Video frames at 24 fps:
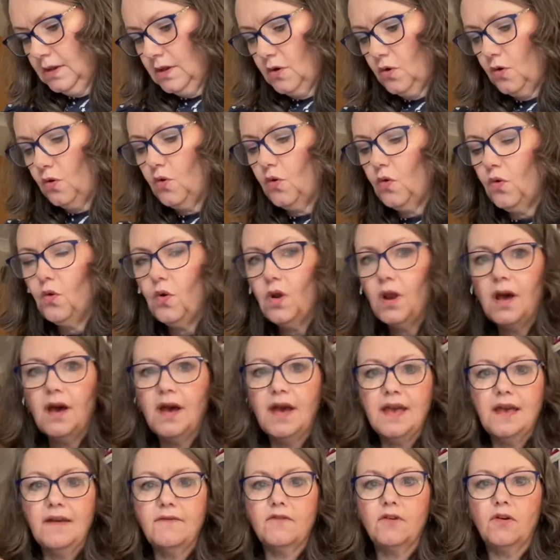all I
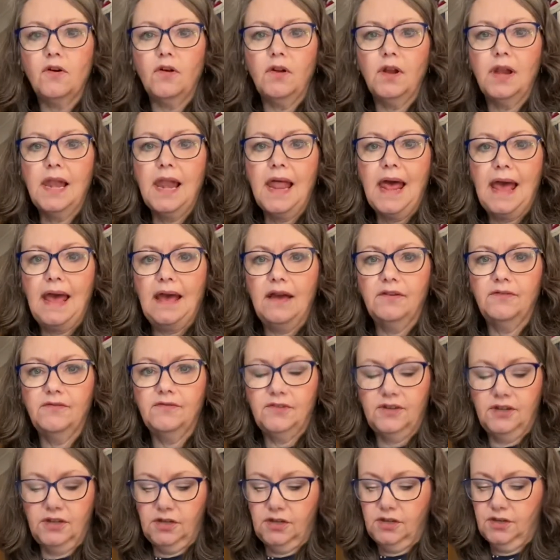have got left
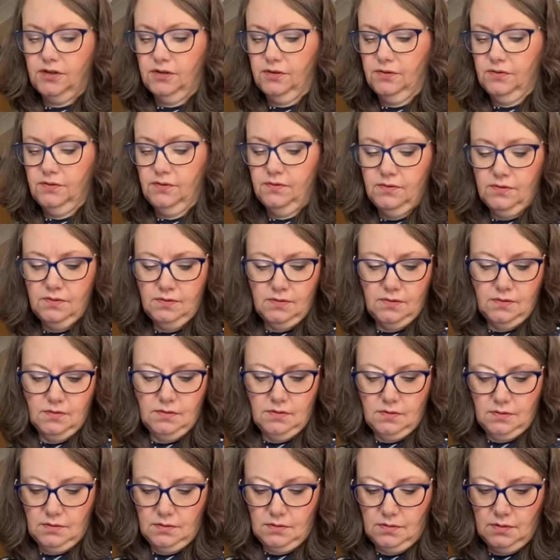to do,
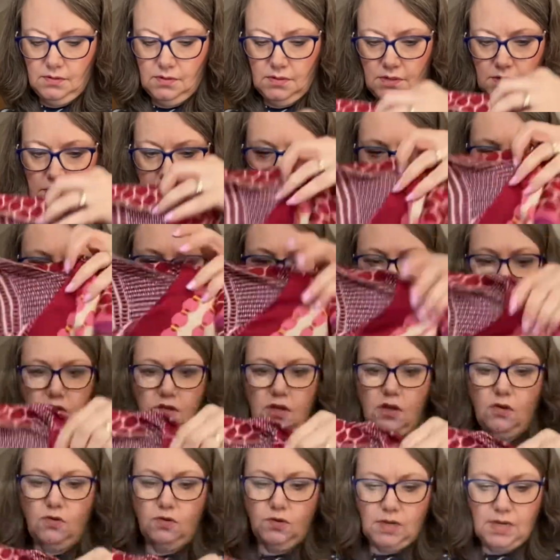I'll just
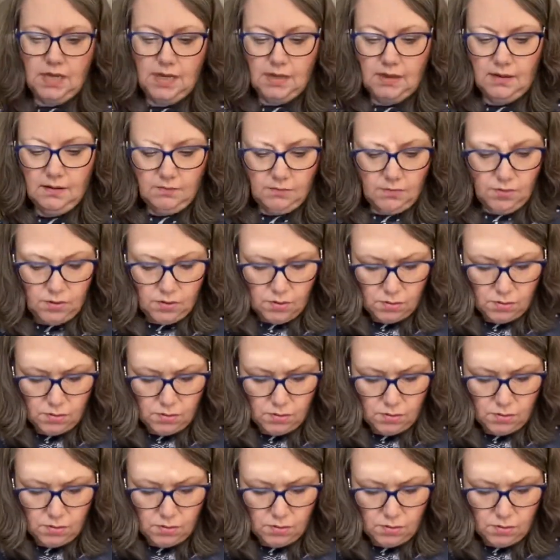hold it up,